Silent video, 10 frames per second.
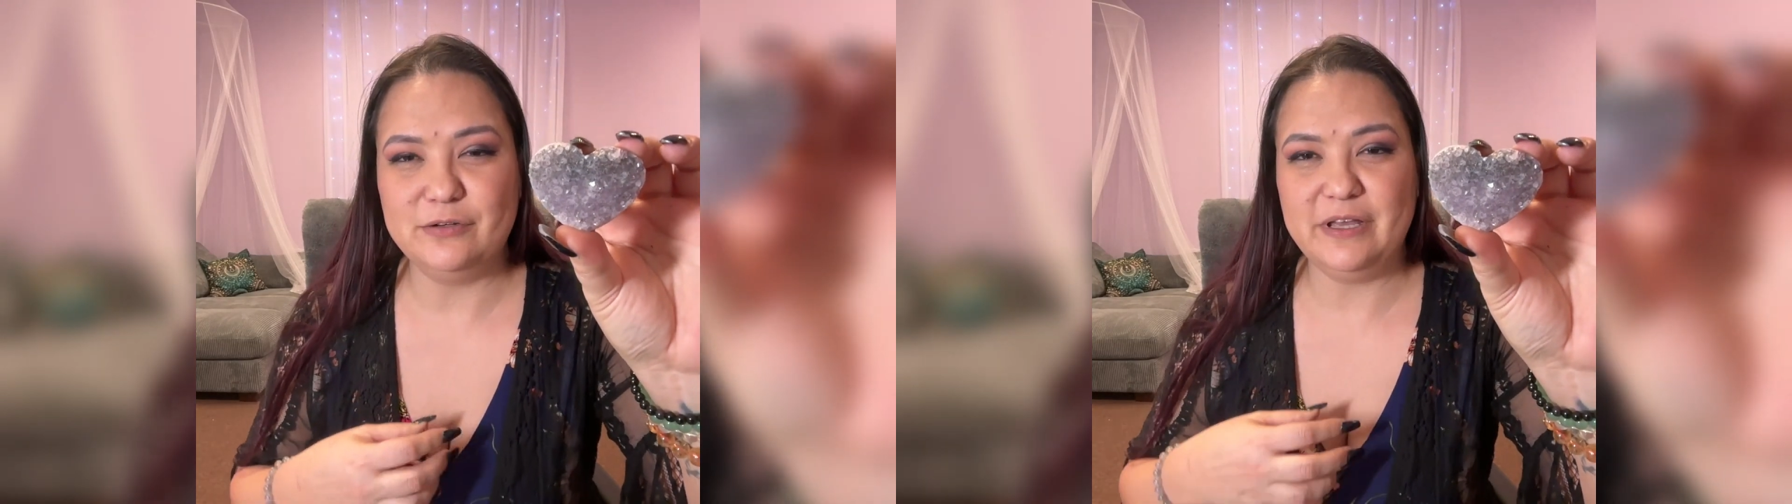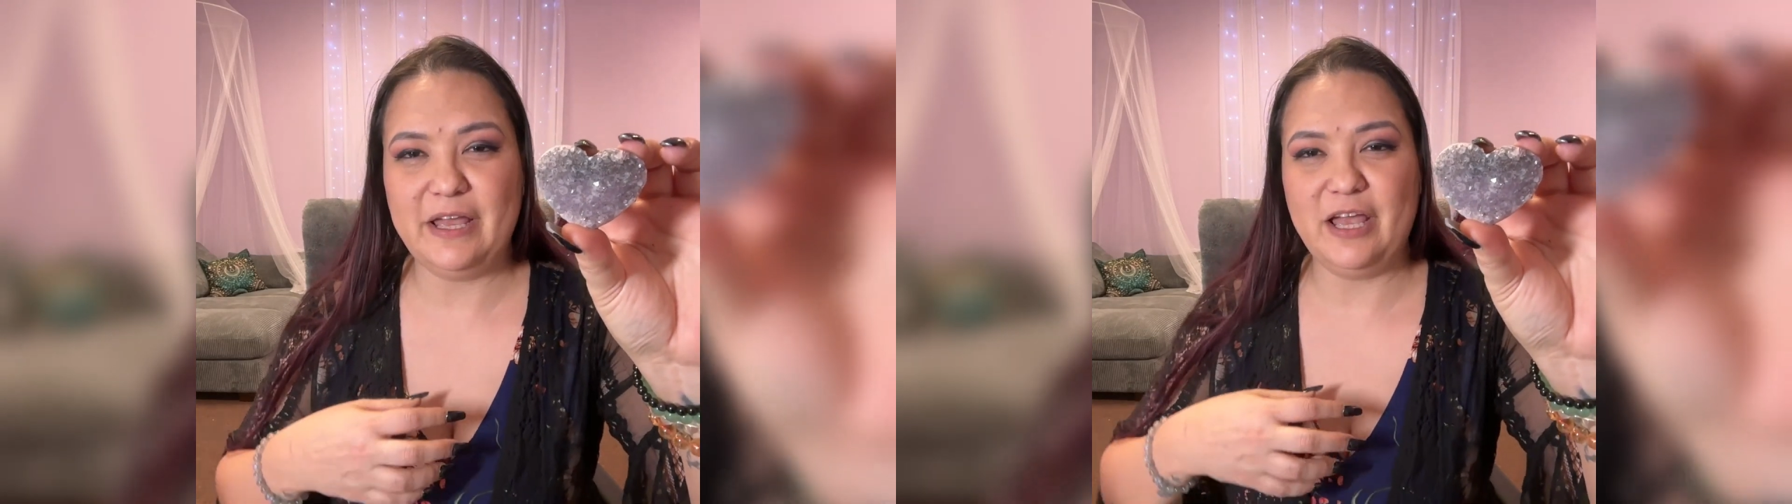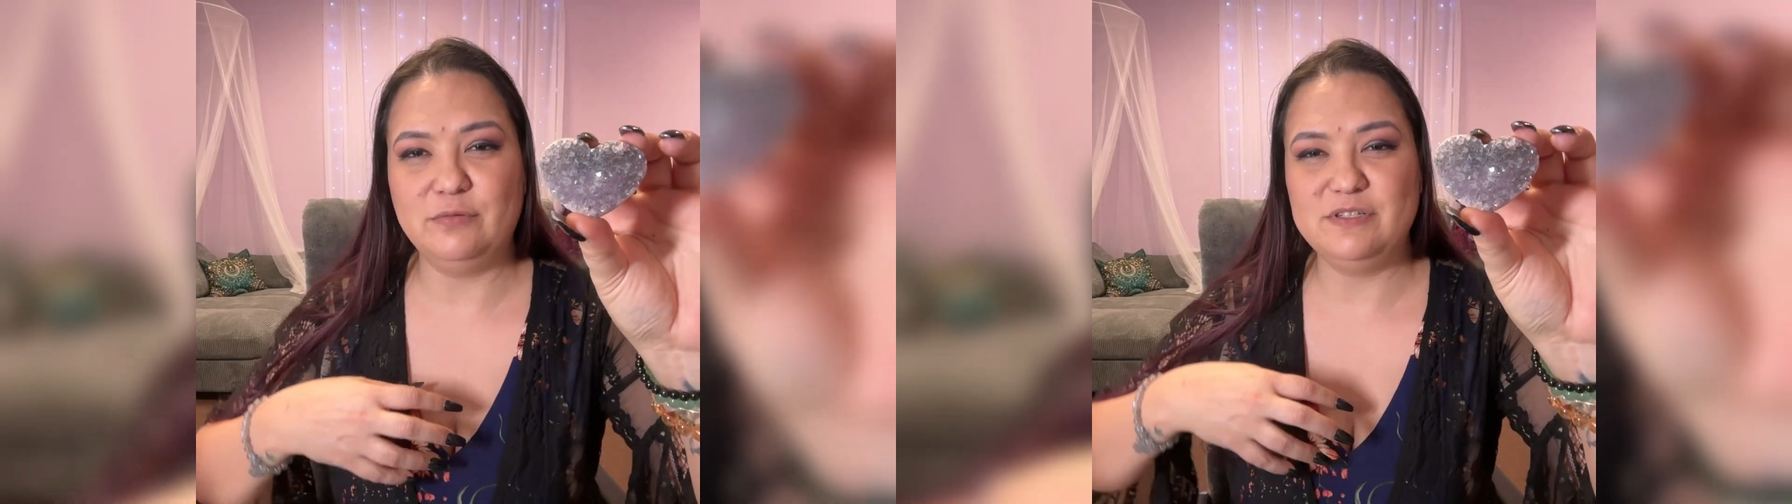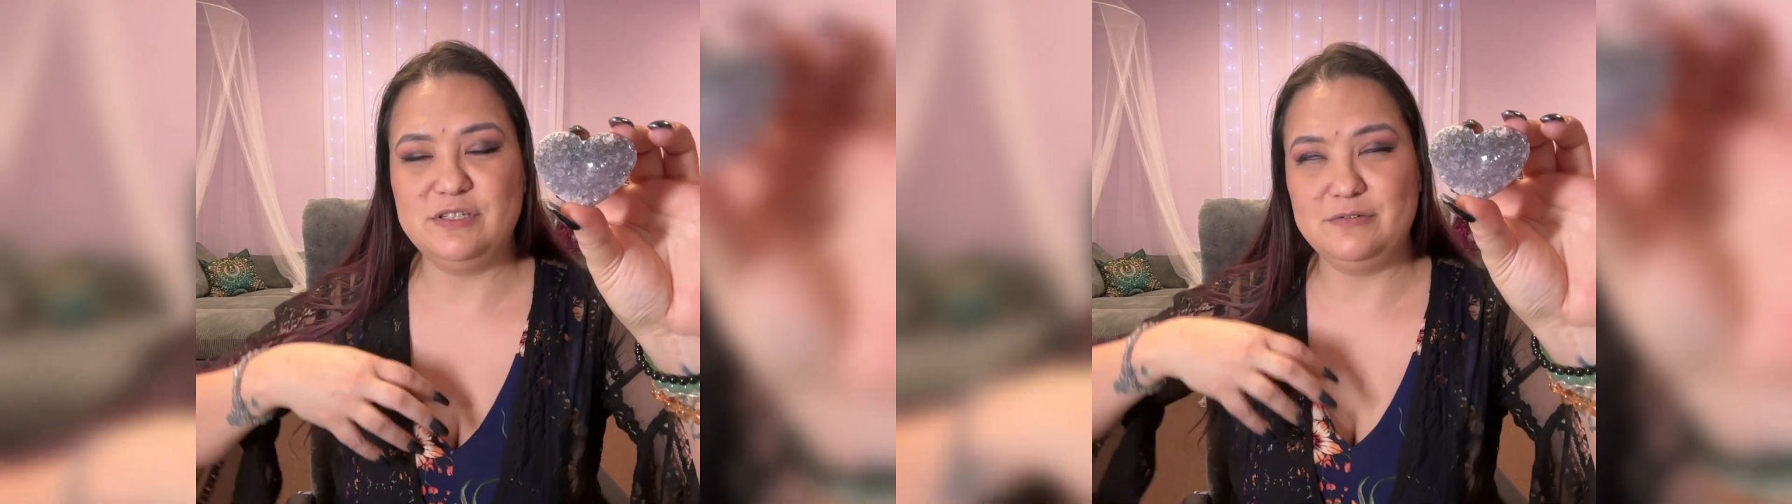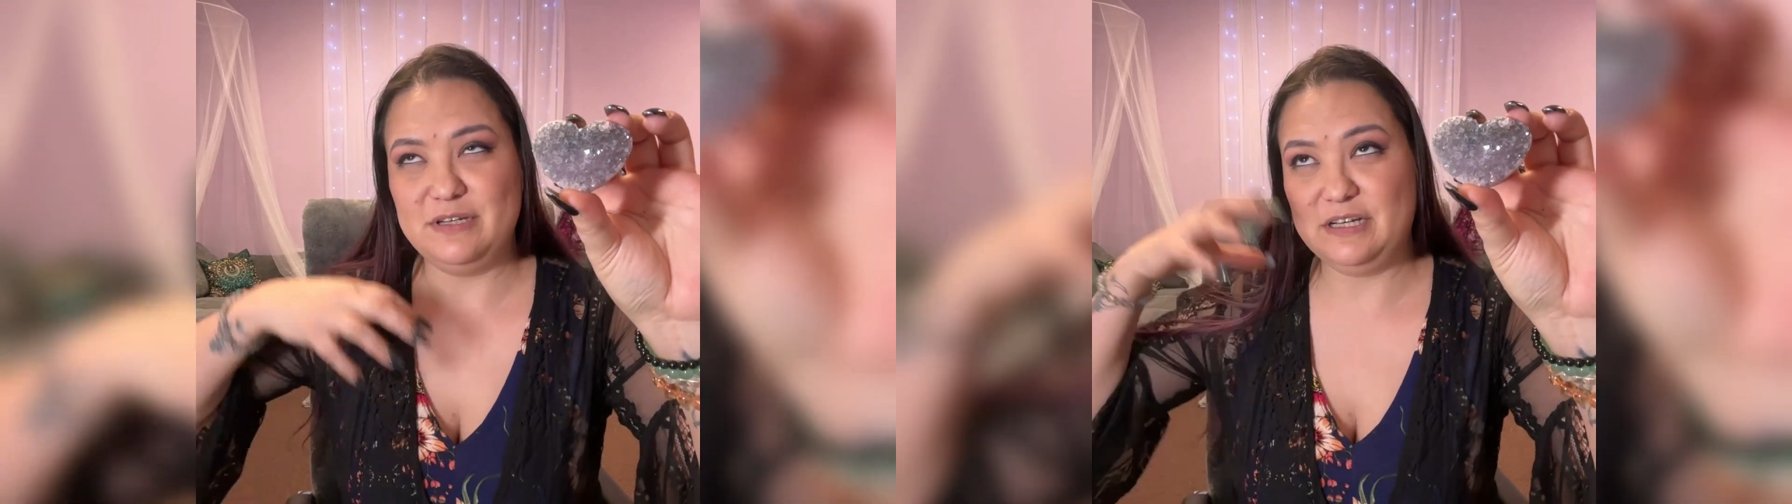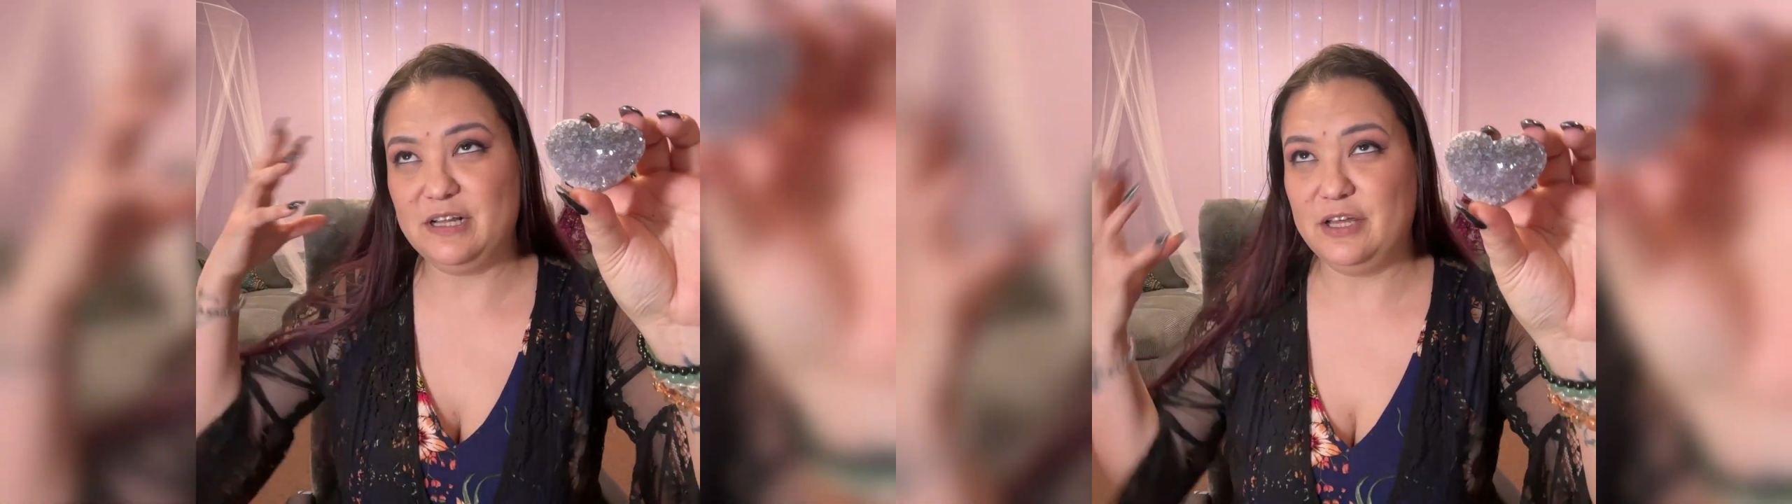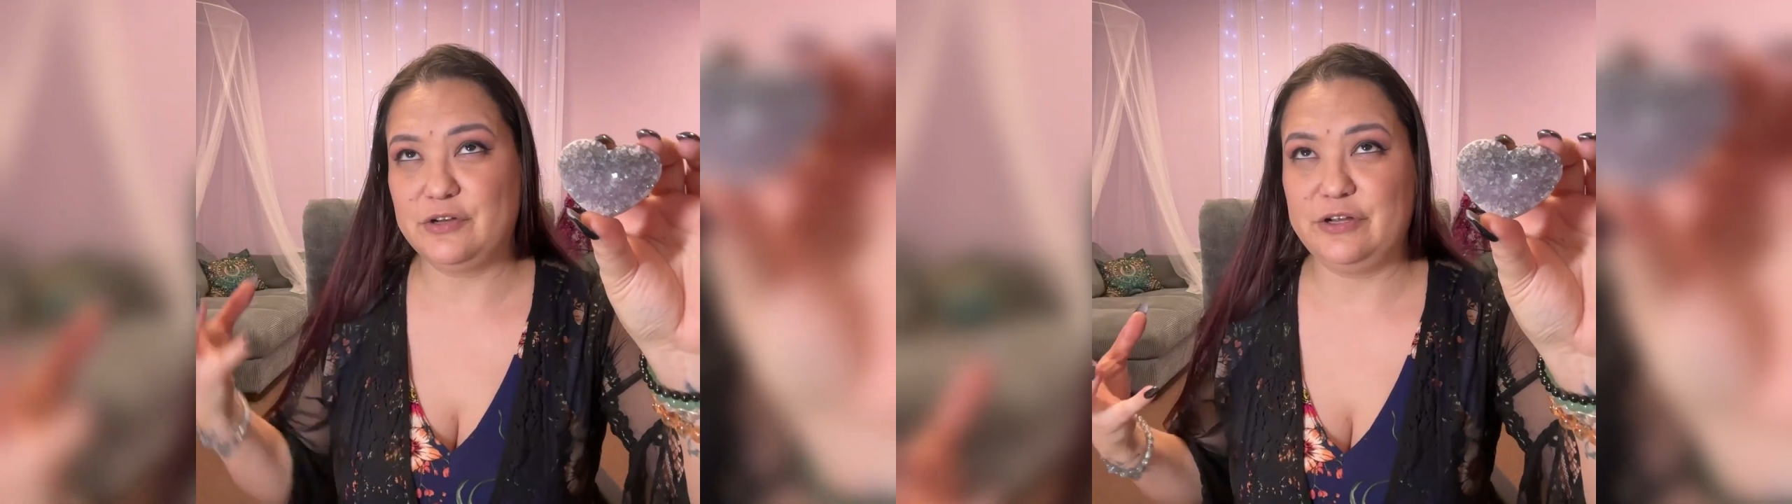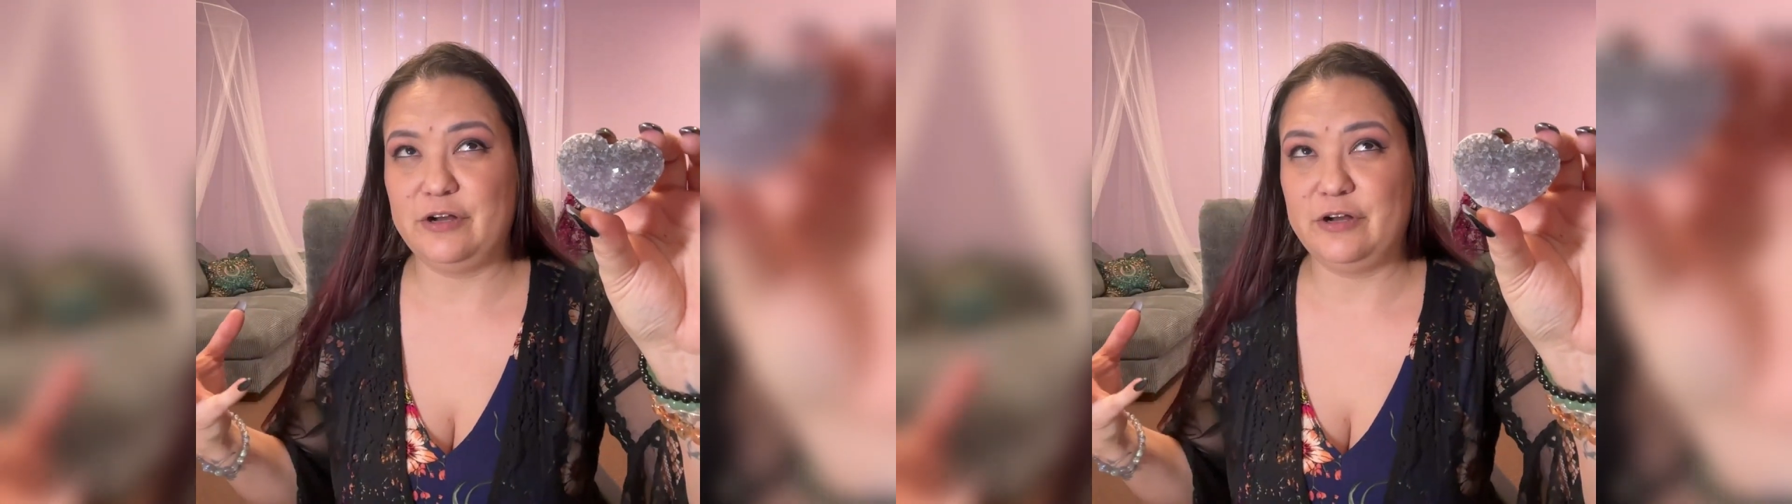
It helps to declutter